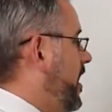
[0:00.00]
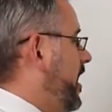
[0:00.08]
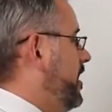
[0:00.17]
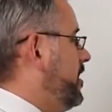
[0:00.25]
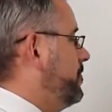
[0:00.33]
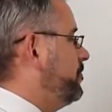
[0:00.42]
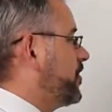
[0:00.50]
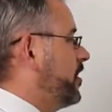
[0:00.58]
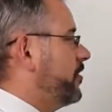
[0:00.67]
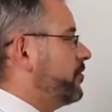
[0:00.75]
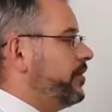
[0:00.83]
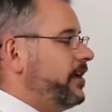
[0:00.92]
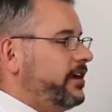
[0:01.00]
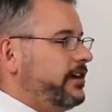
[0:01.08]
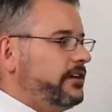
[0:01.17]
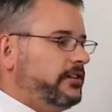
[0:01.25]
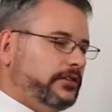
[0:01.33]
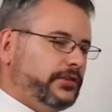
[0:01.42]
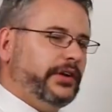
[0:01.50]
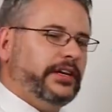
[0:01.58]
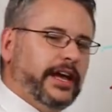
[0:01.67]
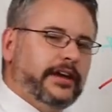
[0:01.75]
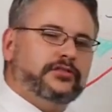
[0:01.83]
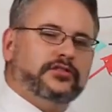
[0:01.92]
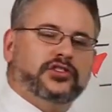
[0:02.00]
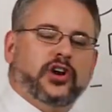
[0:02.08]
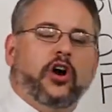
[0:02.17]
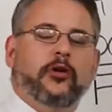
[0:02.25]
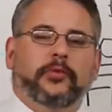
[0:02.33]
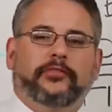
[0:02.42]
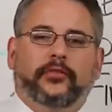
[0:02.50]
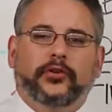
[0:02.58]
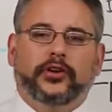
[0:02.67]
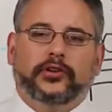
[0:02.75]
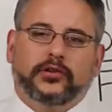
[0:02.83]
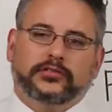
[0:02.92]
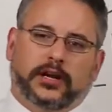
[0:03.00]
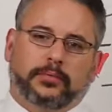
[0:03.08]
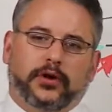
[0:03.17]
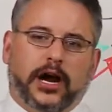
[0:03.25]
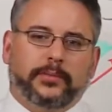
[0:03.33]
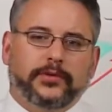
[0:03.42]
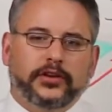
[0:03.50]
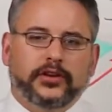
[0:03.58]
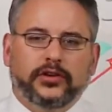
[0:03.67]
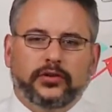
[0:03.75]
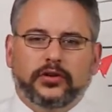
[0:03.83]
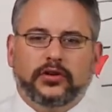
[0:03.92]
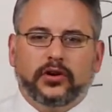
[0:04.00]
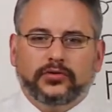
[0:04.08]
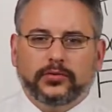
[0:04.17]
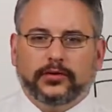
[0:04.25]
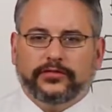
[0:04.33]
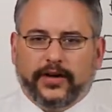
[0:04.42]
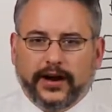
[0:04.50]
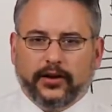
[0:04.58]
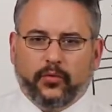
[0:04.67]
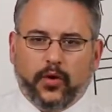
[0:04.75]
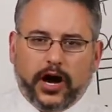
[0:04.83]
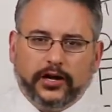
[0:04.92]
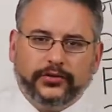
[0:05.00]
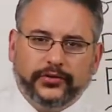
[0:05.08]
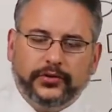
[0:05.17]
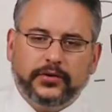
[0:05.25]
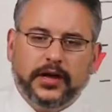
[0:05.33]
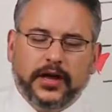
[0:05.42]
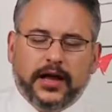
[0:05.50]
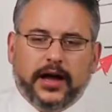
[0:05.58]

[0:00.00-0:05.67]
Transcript: 3 days or so before you close on a property, you can go do a final walkthrough,